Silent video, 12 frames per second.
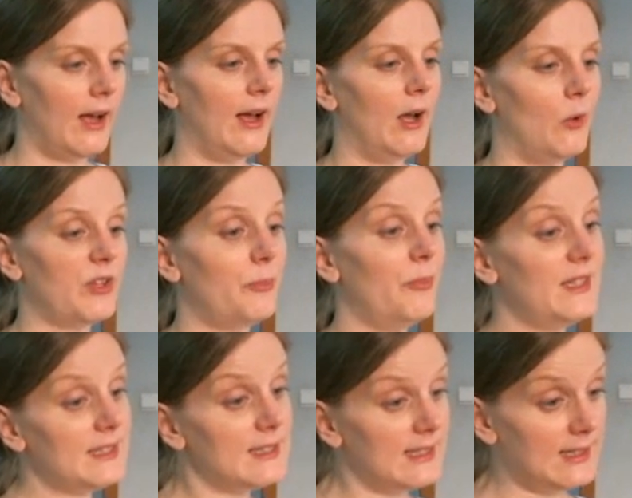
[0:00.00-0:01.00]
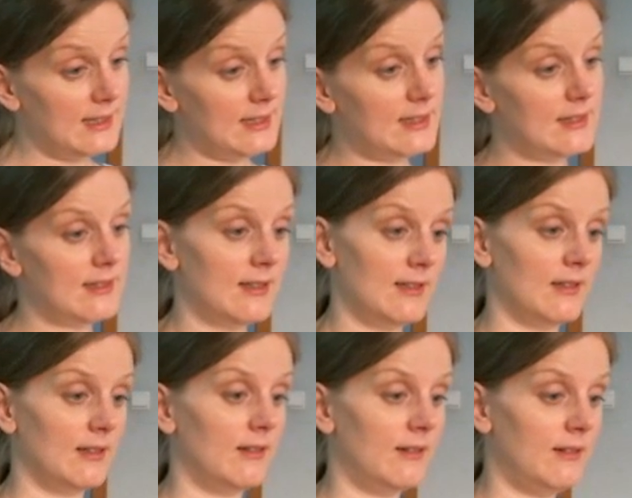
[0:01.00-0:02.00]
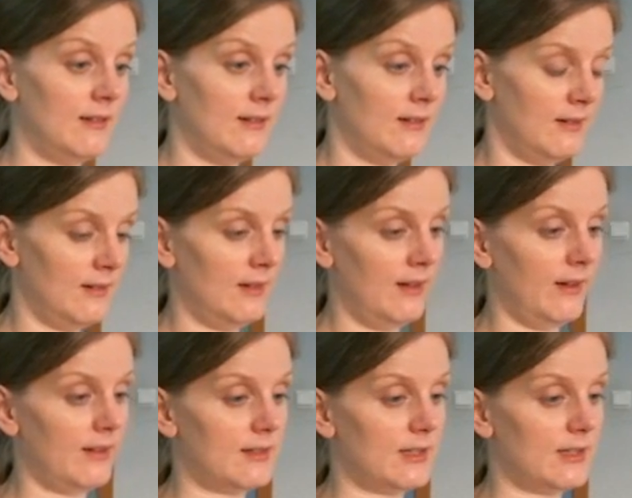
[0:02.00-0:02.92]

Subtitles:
With business, it's